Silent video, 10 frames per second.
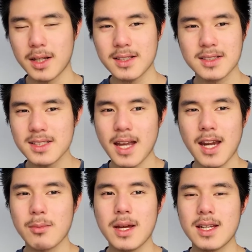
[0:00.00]
because this
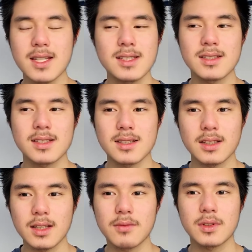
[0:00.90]
anime isn't
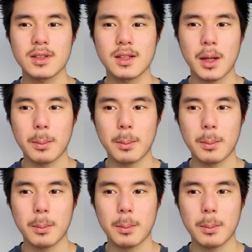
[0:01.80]
even